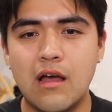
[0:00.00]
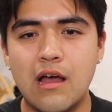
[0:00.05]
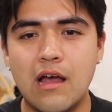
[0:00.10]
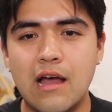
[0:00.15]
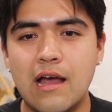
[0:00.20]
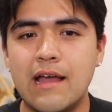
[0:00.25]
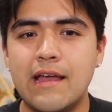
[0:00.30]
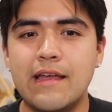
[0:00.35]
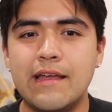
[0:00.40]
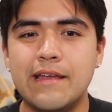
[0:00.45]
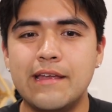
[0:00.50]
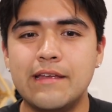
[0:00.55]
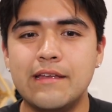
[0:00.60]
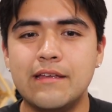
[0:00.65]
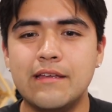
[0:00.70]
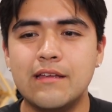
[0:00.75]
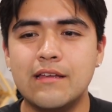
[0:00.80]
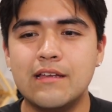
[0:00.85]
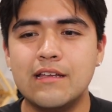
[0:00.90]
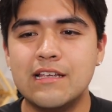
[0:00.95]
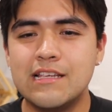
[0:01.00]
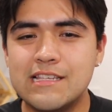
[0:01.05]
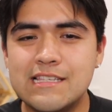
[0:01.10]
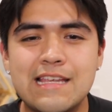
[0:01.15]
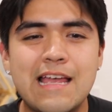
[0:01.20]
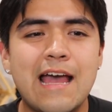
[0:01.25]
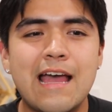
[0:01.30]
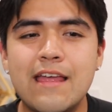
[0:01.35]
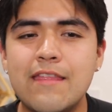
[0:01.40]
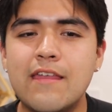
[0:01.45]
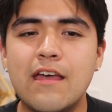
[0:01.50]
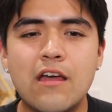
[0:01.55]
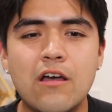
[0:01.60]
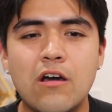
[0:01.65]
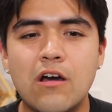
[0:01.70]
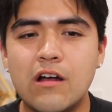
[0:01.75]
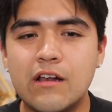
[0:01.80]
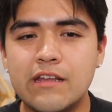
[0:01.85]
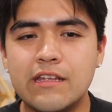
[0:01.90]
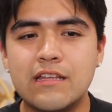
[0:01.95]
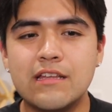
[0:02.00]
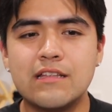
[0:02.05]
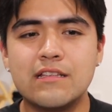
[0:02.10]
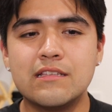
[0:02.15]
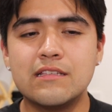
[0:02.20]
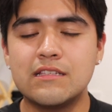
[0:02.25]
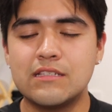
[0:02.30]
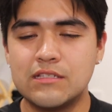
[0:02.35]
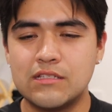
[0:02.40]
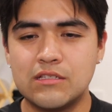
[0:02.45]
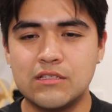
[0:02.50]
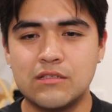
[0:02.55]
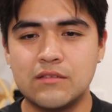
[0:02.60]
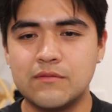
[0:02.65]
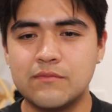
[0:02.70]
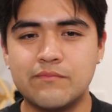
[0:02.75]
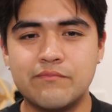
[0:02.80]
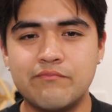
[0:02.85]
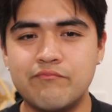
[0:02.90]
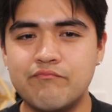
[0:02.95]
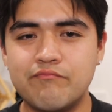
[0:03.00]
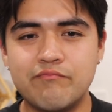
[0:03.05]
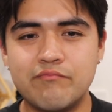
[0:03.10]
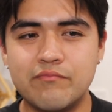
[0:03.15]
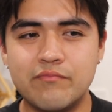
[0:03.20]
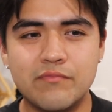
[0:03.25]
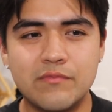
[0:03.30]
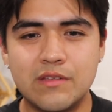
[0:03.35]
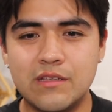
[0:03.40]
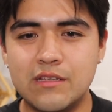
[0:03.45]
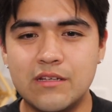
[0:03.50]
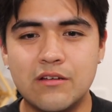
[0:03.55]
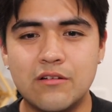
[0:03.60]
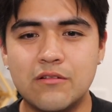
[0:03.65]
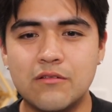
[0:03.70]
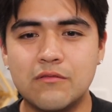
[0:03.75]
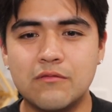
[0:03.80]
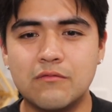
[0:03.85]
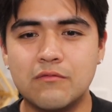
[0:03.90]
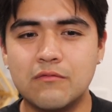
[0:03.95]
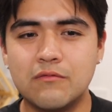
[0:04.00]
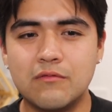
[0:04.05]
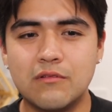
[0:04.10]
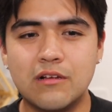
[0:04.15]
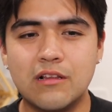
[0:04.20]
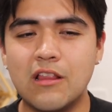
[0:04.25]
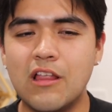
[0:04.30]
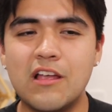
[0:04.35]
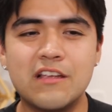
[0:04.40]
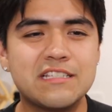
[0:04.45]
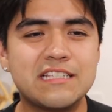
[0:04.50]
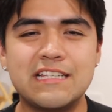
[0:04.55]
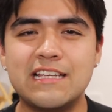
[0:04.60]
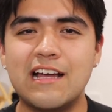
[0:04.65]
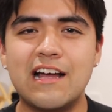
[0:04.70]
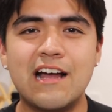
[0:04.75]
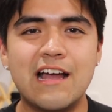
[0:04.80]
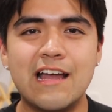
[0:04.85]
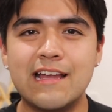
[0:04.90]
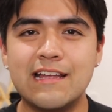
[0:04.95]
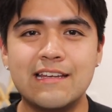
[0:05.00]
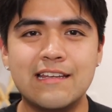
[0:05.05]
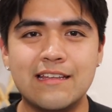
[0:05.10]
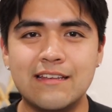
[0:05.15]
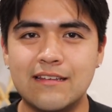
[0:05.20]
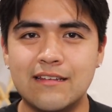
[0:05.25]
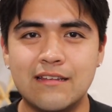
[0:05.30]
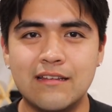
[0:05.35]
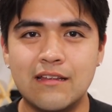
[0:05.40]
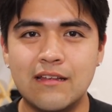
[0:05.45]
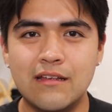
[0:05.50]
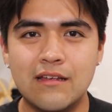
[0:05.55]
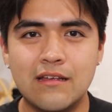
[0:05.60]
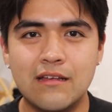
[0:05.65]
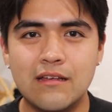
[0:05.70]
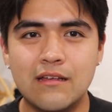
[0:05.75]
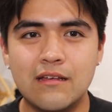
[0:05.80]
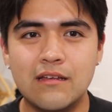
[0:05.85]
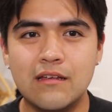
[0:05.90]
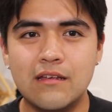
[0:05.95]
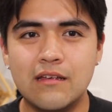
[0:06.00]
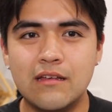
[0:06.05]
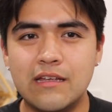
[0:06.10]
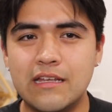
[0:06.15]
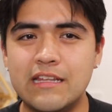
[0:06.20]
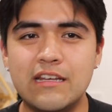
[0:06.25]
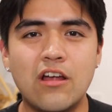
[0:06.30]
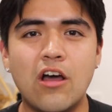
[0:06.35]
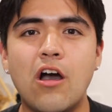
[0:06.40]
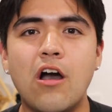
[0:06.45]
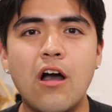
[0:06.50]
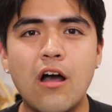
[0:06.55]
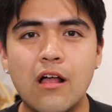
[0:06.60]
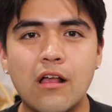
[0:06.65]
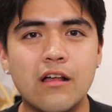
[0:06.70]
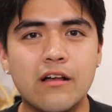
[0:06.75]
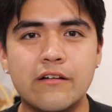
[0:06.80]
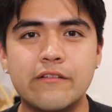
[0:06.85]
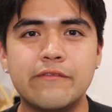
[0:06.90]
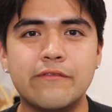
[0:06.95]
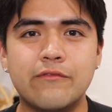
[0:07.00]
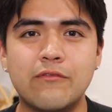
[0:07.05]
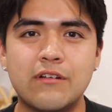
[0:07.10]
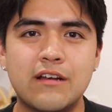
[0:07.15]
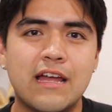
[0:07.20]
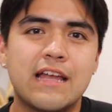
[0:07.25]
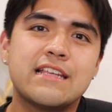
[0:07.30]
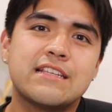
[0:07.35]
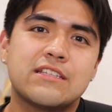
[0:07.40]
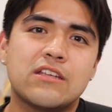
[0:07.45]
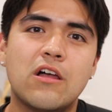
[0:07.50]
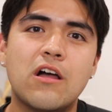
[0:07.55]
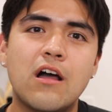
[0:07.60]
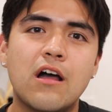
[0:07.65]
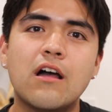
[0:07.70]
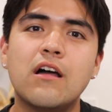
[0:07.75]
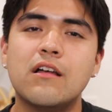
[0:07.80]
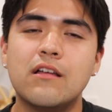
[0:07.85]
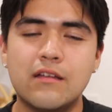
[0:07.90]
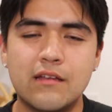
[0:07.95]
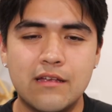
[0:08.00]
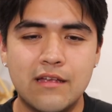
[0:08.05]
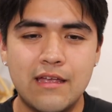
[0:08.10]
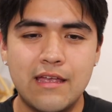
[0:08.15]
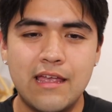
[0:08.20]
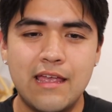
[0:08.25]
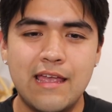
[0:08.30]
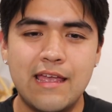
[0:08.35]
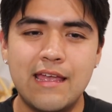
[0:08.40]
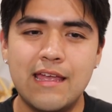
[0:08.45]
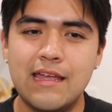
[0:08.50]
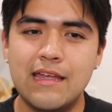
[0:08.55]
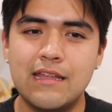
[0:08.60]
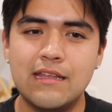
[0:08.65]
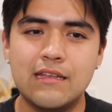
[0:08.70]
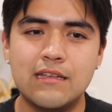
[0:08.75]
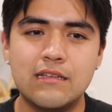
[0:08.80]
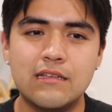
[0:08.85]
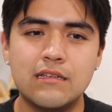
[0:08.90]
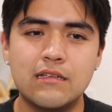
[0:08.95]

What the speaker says: I sat in that audience, you know, glossy-eyed and in awe of what I saw, and